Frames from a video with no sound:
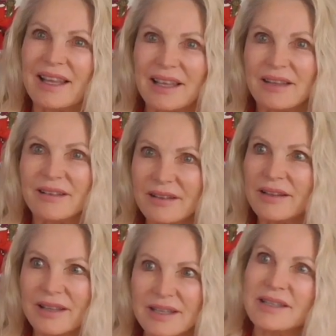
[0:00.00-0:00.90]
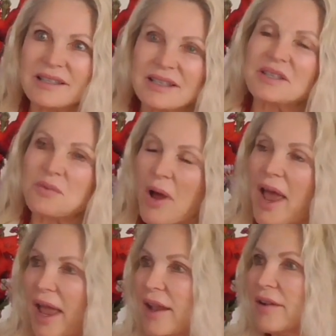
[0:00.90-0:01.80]
that it is this
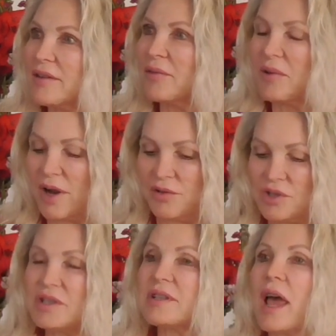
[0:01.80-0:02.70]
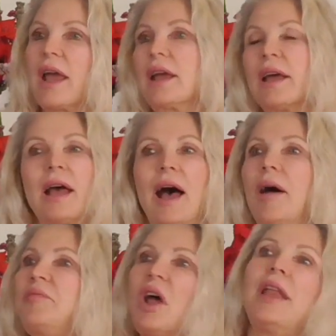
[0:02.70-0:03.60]
way that we don't just say,
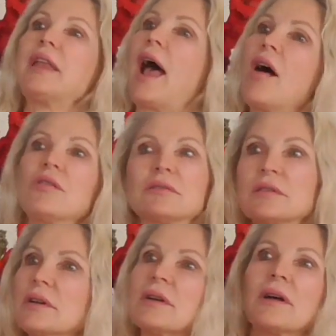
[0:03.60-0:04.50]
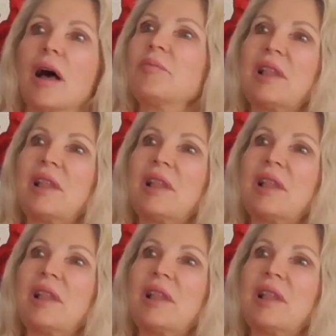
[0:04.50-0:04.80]
I'm done now. I'm